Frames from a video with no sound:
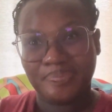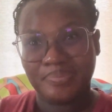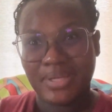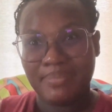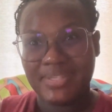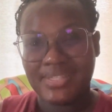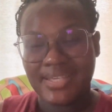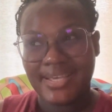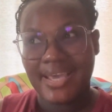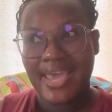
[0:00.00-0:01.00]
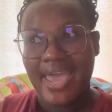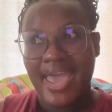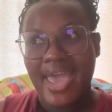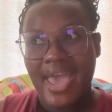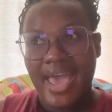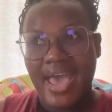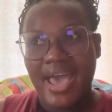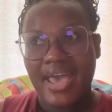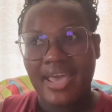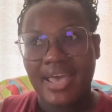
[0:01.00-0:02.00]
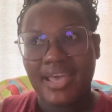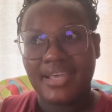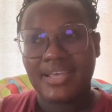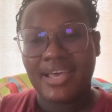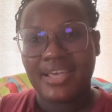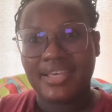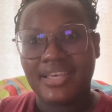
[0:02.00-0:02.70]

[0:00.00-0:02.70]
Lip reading: let me see. I